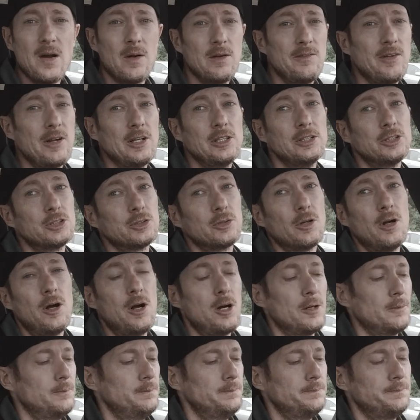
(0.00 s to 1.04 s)
very strong
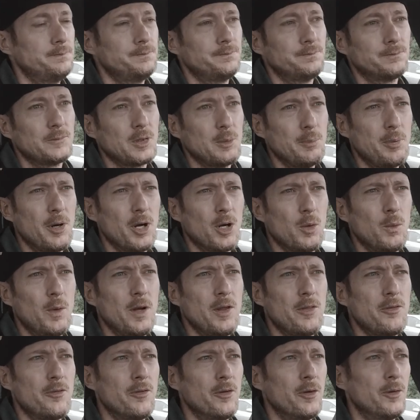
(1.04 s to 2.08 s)
partway
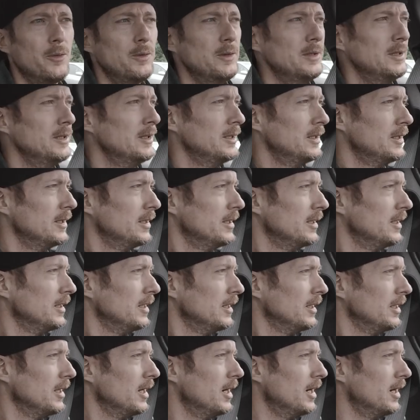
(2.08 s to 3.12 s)
through.
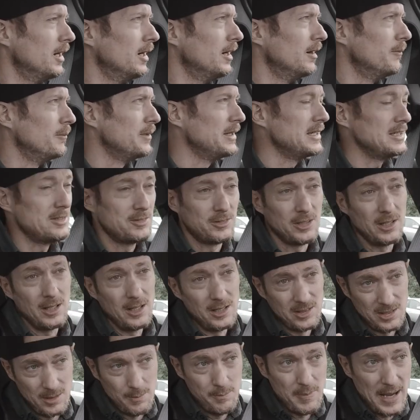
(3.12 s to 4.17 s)

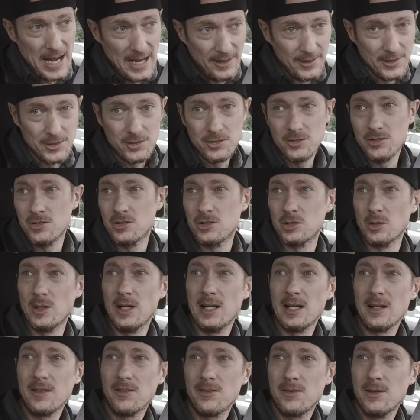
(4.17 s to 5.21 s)
It's a balanced
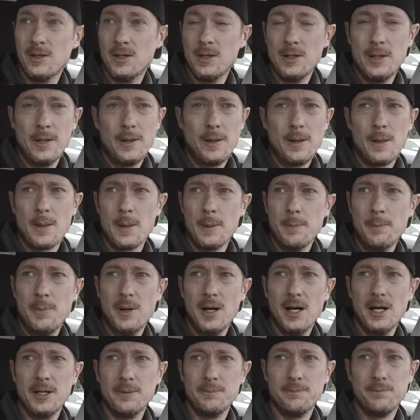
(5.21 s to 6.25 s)
strength,
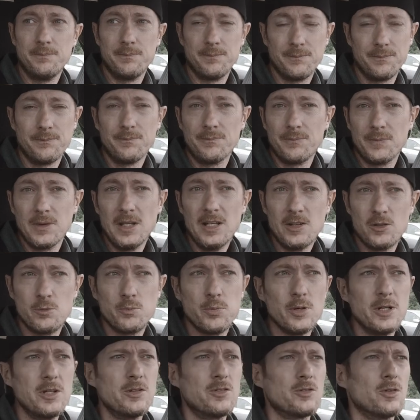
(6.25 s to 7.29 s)
but it's
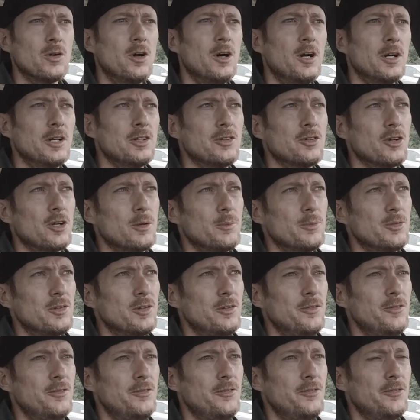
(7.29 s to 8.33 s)
pretty strong in terms
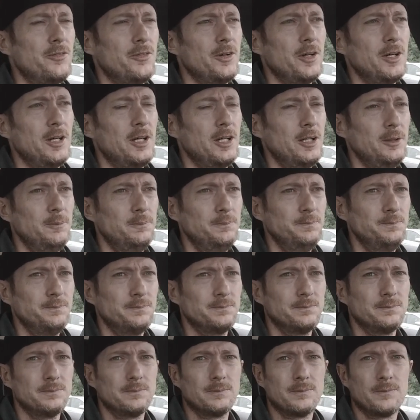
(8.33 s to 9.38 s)
of
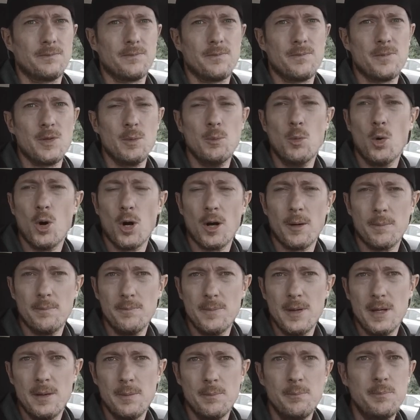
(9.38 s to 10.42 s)
the more
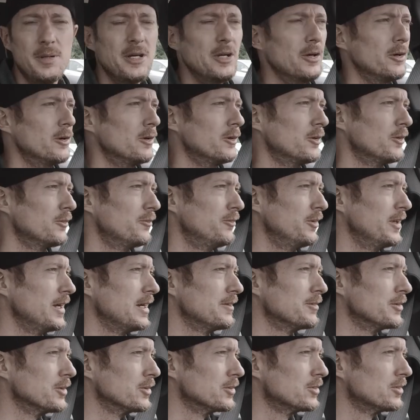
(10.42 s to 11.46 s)
bitter
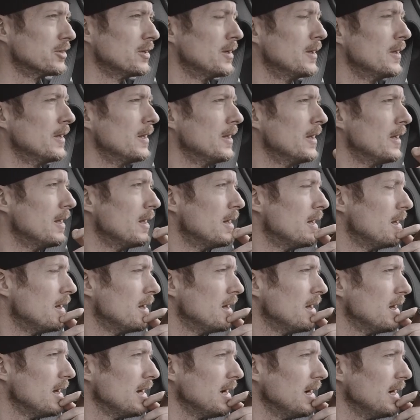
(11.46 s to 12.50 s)
flavors.
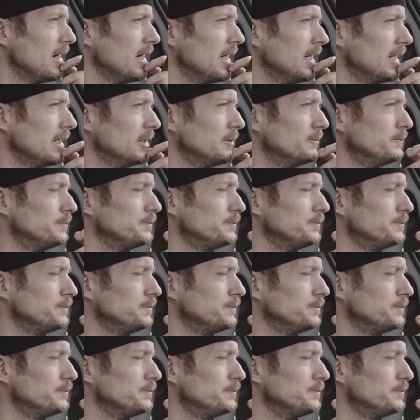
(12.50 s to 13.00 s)
Like